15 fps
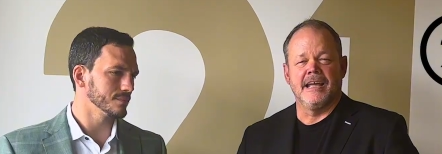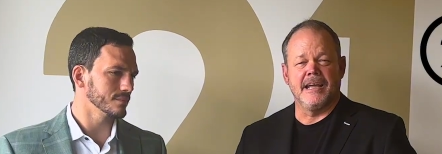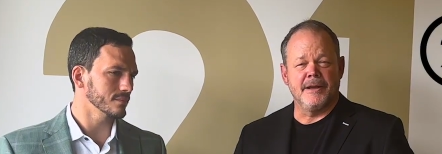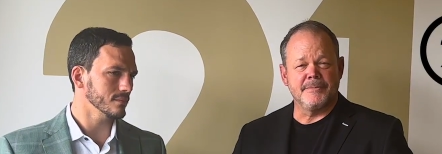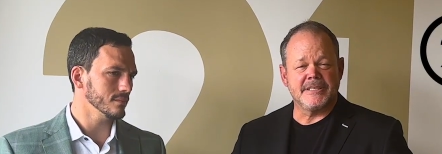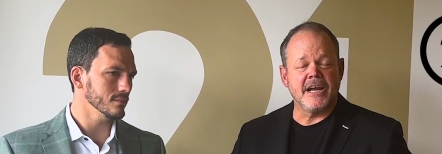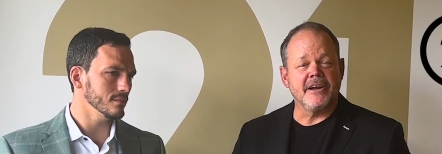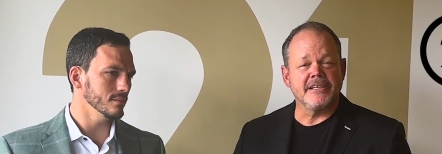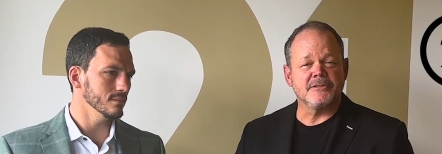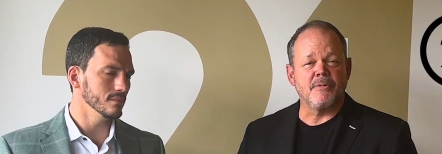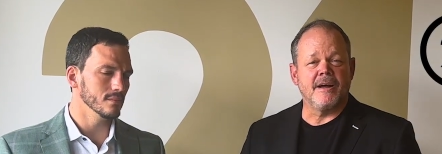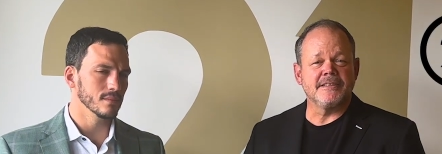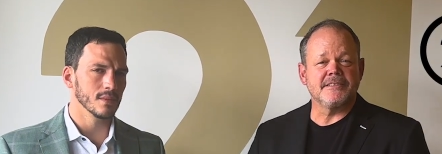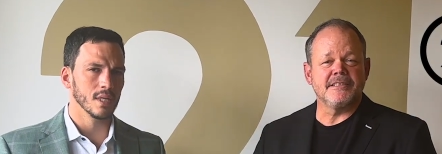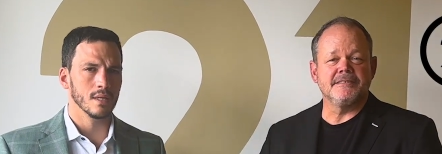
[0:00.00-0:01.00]
Speaker 1: Hey, I'm Terry
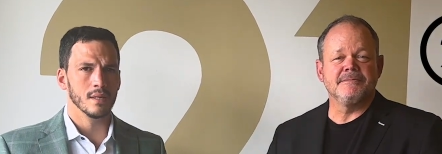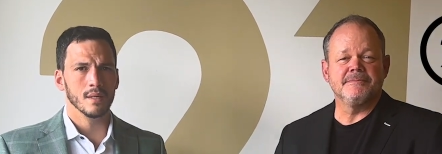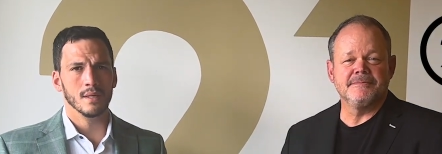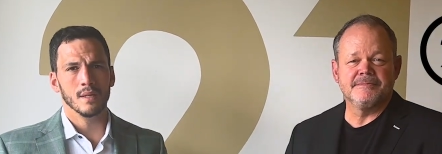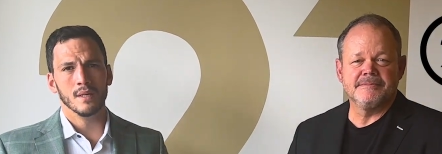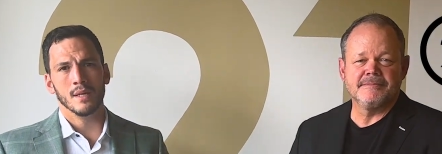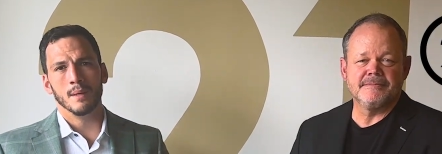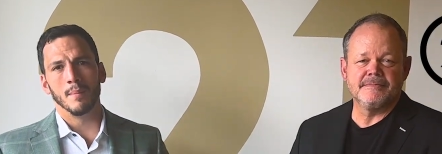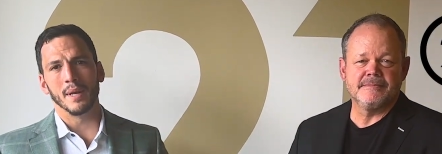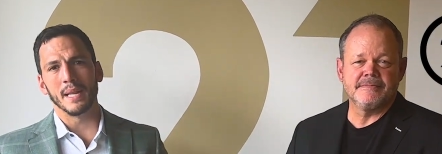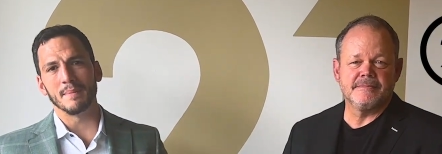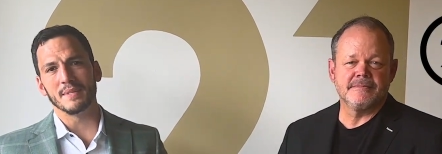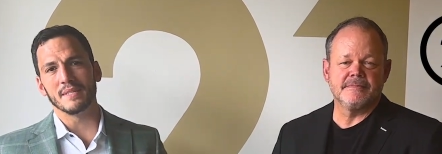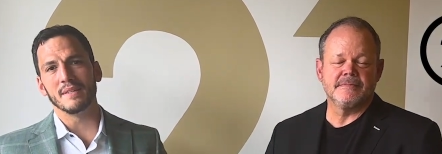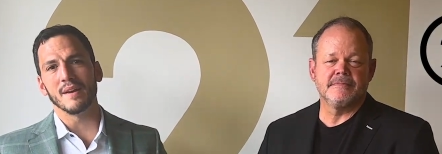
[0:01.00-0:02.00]
Swanson. My
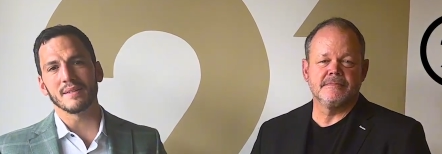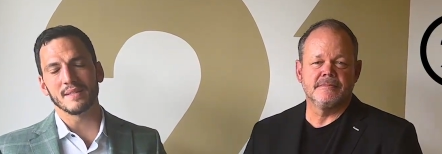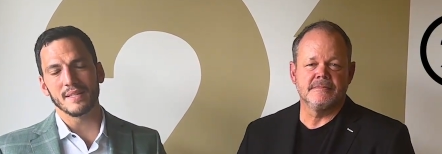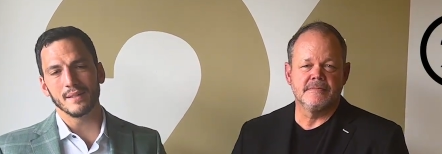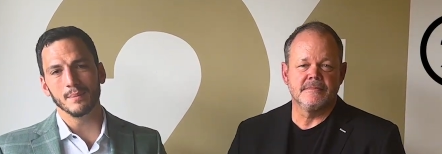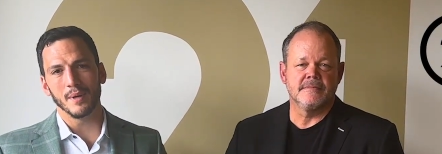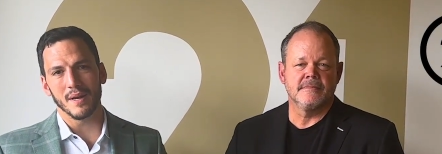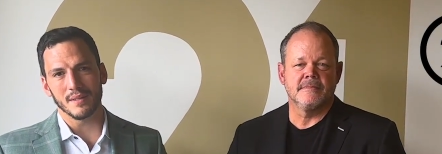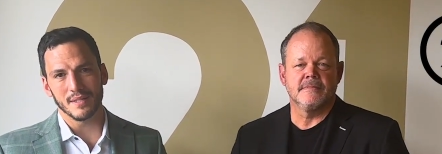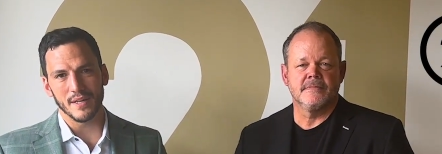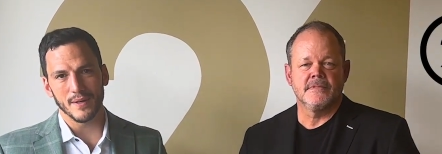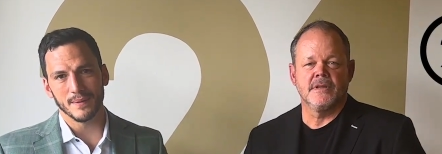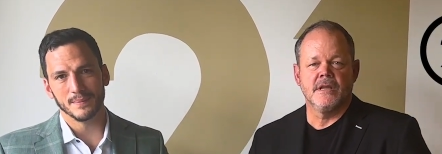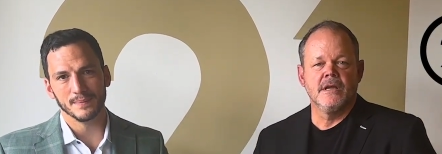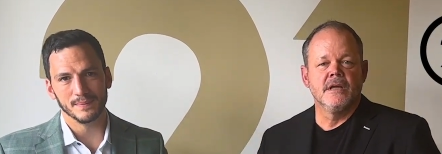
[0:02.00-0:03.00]
name's
Speaker 2: Dusty
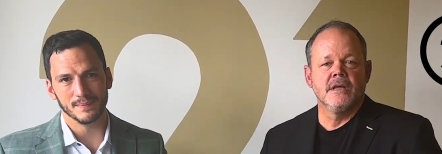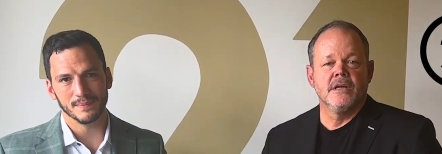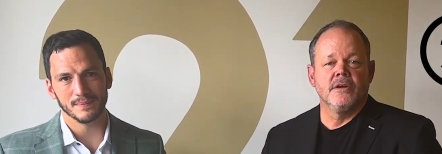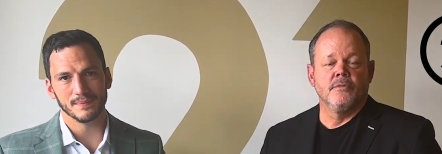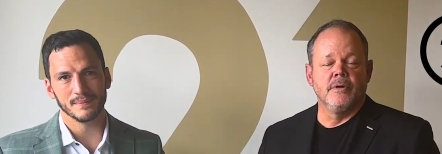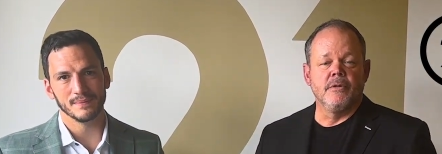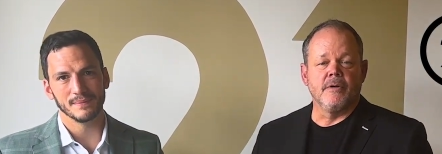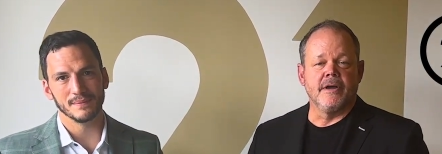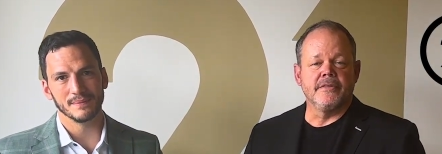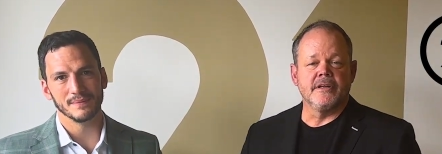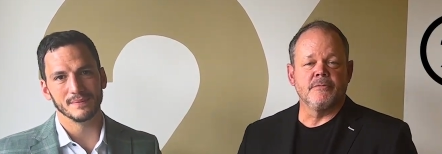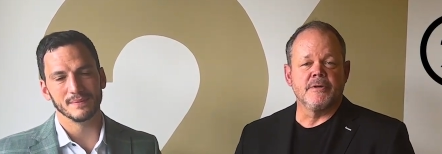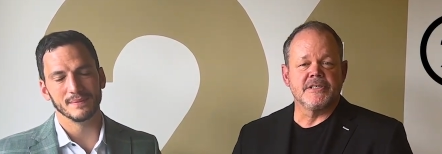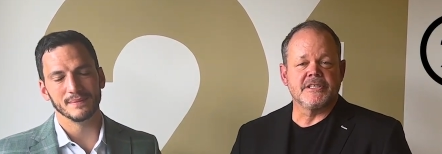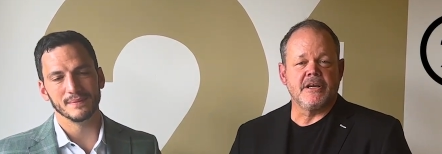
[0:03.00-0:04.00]
Labossier.
Speaker 1: We run the
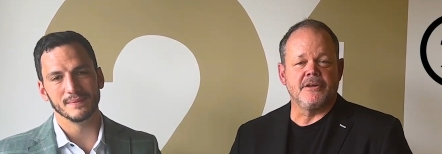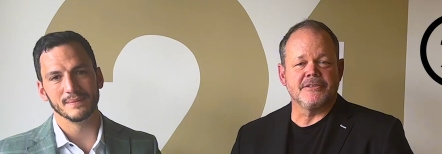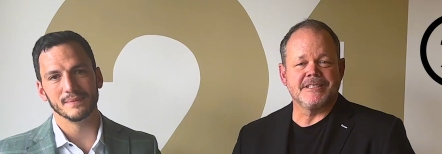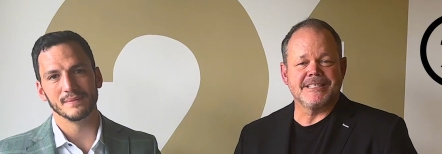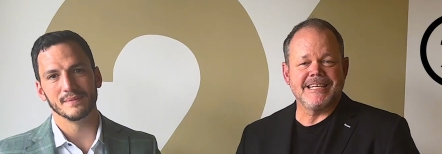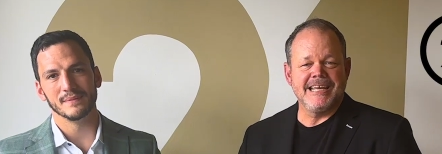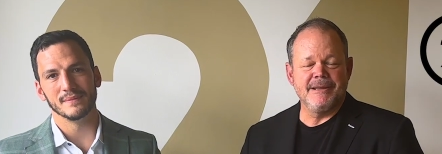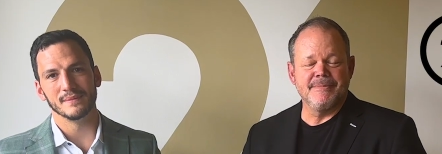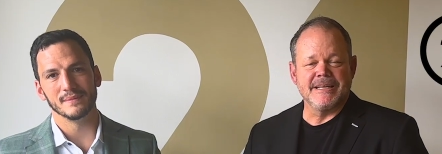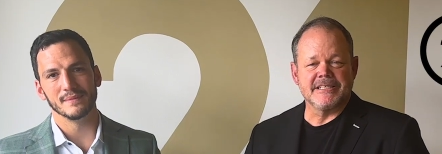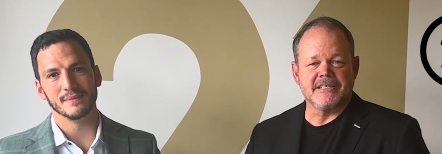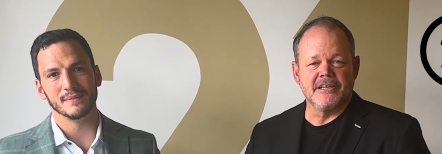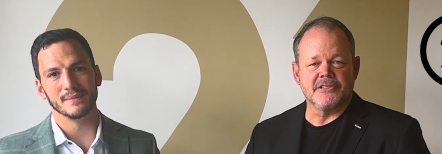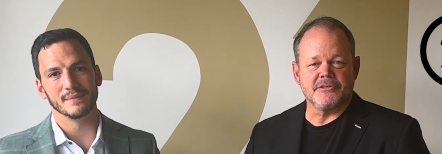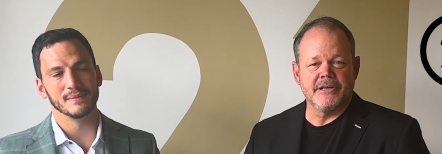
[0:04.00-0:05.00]
Results team at
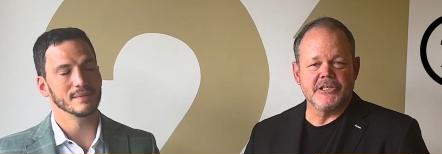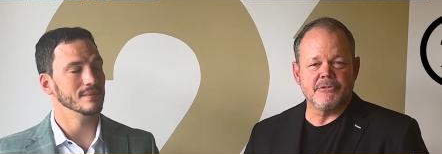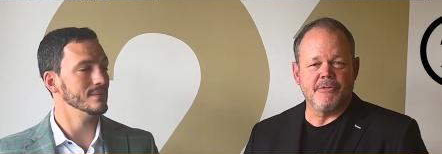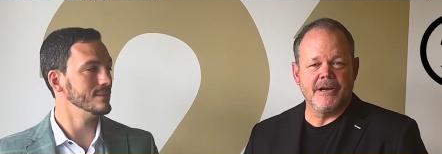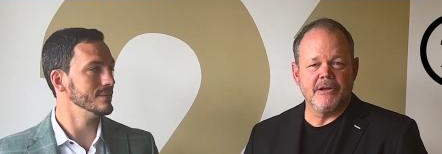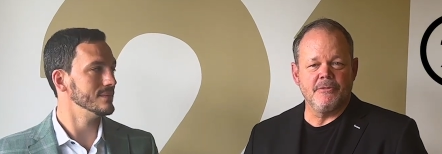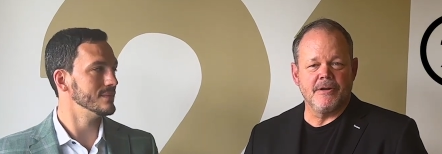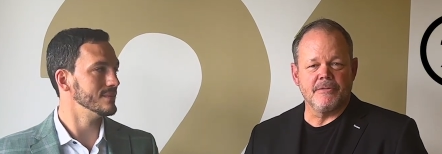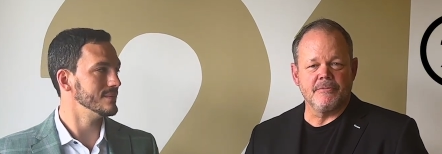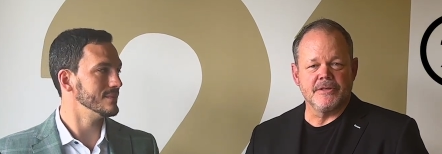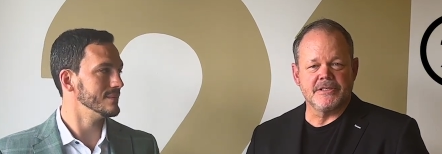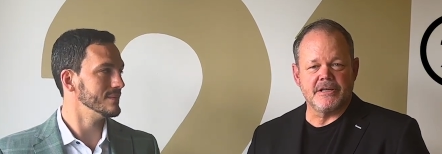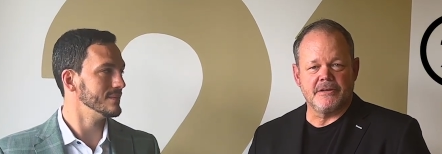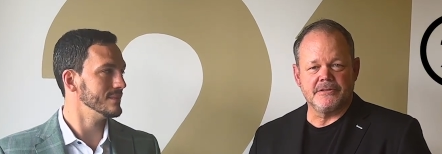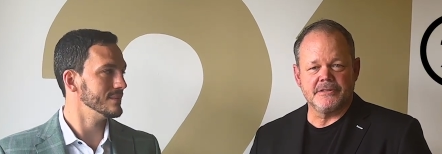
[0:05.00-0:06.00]
Century twenty-one
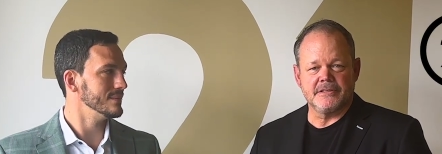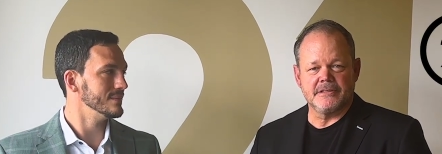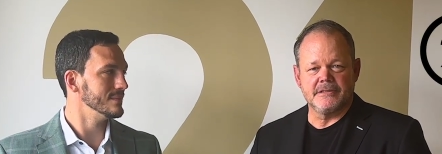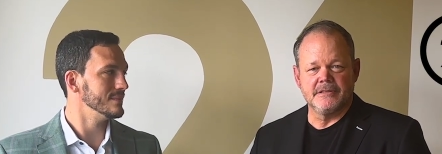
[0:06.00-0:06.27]
Results.